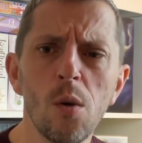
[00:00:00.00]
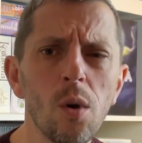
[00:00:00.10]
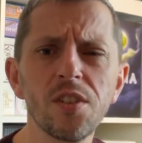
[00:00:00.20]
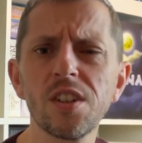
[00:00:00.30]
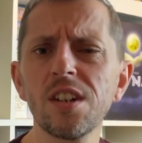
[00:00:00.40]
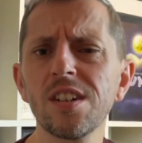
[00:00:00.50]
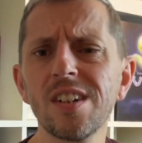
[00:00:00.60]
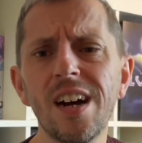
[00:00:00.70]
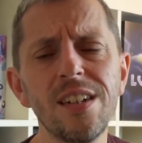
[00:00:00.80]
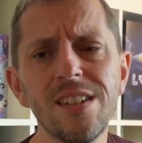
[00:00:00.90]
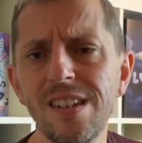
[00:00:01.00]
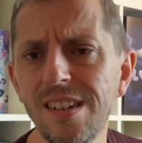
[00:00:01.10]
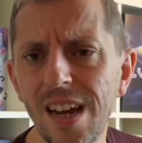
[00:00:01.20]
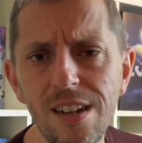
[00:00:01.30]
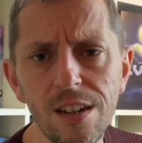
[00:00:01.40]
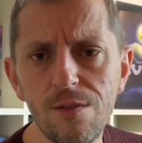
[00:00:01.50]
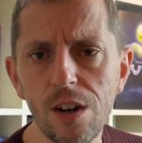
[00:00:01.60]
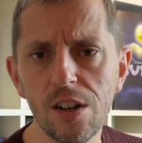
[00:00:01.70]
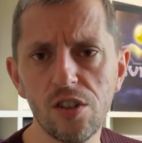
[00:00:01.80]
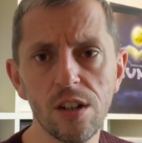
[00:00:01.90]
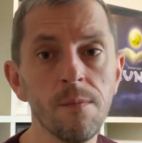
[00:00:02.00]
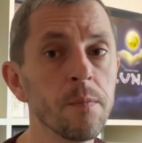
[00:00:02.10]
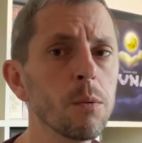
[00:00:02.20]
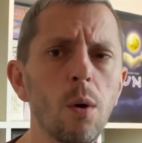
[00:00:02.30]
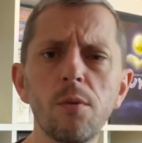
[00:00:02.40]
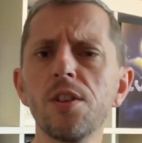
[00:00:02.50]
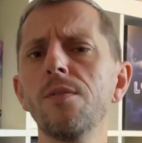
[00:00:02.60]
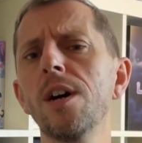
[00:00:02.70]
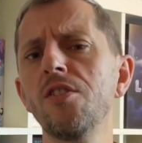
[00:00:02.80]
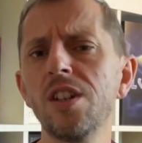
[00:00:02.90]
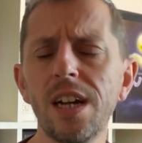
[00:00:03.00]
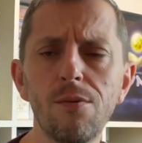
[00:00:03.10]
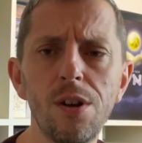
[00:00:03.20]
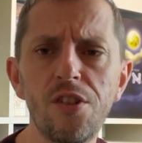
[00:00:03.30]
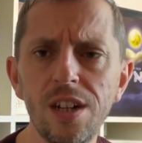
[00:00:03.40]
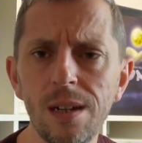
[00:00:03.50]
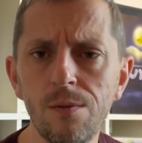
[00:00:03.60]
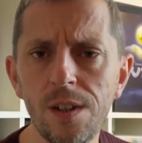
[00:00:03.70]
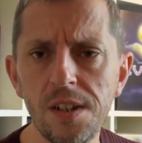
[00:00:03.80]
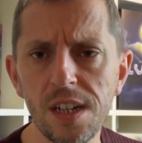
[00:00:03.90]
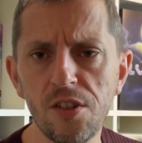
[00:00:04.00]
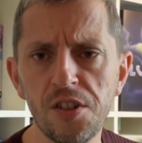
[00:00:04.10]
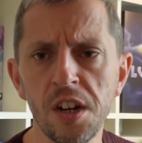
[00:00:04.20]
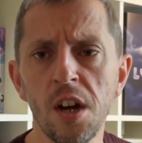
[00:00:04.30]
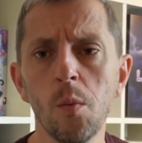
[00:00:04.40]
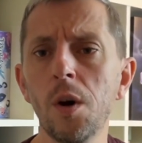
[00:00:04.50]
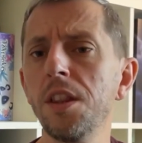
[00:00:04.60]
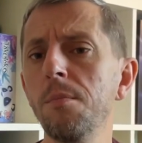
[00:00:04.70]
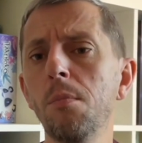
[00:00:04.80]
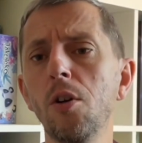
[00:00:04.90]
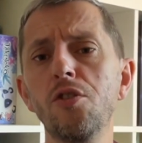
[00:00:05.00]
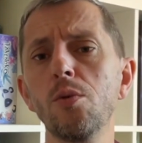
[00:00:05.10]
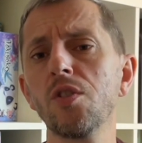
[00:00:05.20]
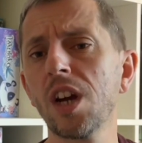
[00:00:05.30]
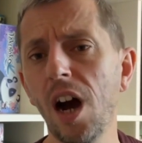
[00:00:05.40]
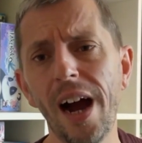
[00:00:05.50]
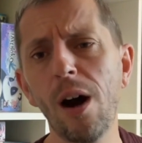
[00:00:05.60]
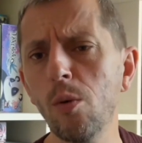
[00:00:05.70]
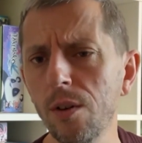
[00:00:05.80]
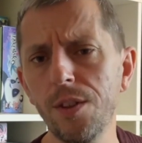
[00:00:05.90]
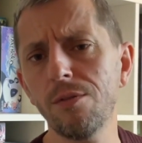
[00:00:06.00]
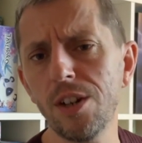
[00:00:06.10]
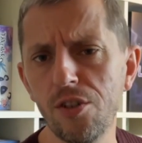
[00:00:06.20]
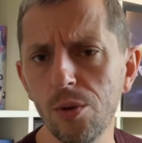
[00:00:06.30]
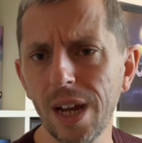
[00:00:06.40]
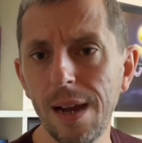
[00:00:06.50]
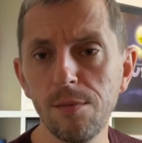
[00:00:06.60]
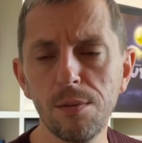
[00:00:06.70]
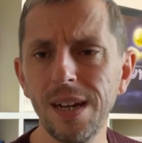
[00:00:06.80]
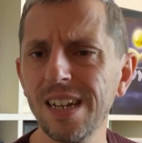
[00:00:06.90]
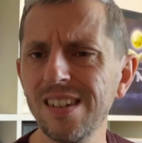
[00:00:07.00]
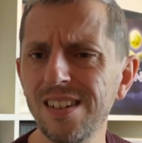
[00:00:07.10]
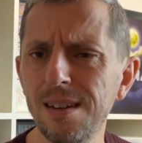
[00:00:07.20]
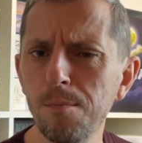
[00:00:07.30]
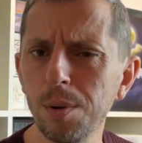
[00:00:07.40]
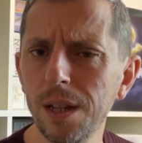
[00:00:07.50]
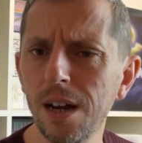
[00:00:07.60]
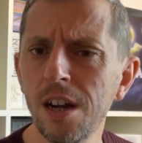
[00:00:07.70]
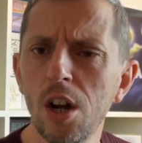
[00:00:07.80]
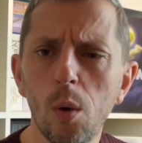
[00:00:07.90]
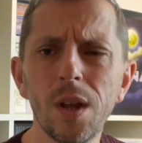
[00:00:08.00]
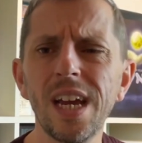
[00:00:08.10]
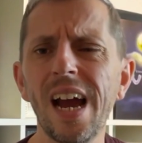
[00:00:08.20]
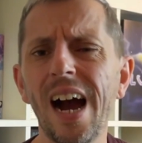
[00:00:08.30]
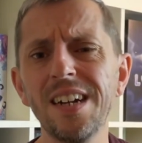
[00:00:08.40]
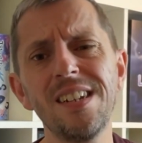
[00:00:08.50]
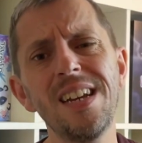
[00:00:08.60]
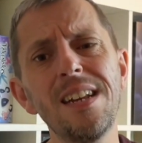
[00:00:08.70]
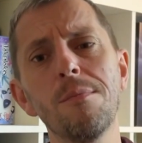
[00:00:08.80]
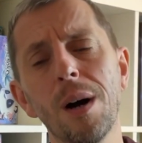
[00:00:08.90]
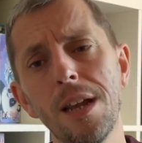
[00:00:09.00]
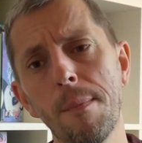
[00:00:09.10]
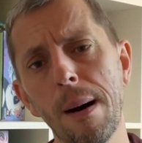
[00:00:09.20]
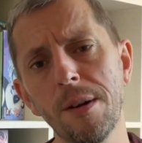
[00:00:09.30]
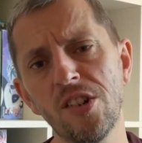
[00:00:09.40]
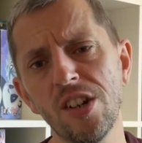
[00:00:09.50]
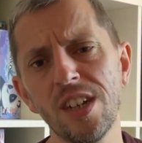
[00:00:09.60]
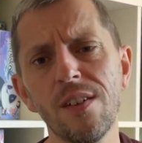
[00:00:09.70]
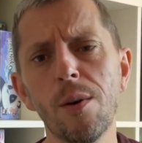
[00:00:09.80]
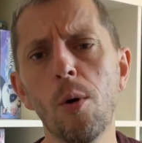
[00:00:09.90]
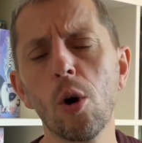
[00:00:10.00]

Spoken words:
What's the designer's intended version? What was the version they originally envisaged? Were the modules cut out of the original game to make it simpler? Or were they added in by the publisher to give a more